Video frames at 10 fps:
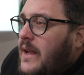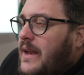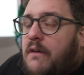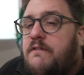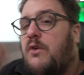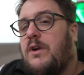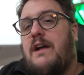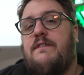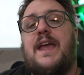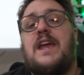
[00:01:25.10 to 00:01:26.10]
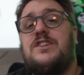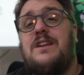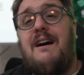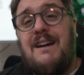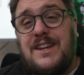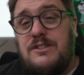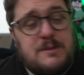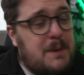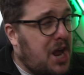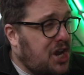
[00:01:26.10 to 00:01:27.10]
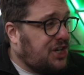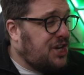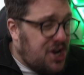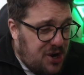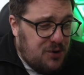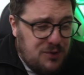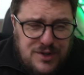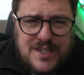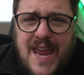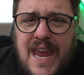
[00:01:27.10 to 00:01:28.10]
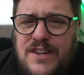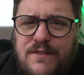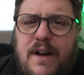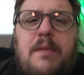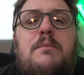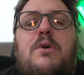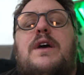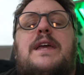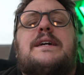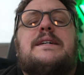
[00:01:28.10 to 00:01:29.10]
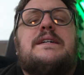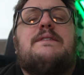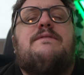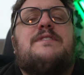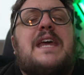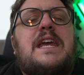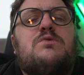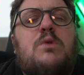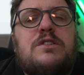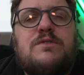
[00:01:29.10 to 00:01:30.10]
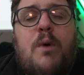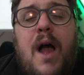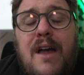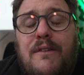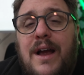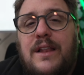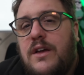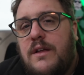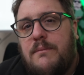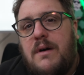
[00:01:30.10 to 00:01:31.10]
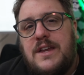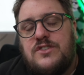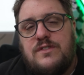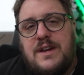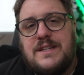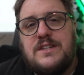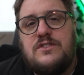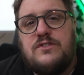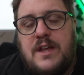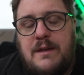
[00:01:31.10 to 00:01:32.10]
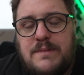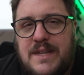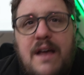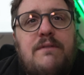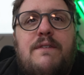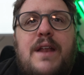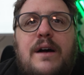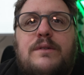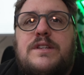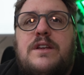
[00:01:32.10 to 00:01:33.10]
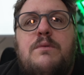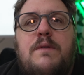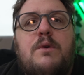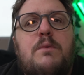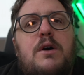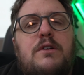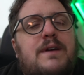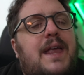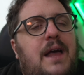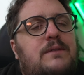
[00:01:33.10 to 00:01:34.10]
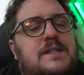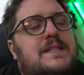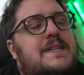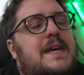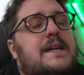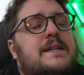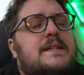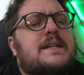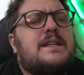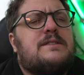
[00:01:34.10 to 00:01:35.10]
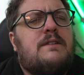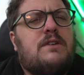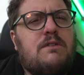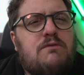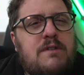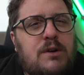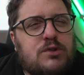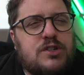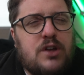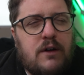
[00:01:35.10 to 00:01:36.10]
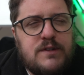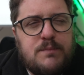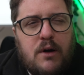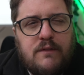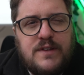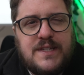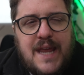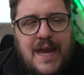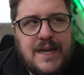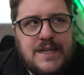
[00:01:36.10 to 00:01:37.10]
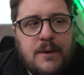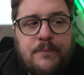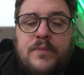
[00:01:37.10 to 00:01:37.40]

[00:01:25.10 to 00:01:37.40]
Now, full clarification, I used to be a huge Sage fanboy. Sage was where I learned my tricks and tips and everything else to do with the world of accountancy. So I've got a real soft spot for Sage.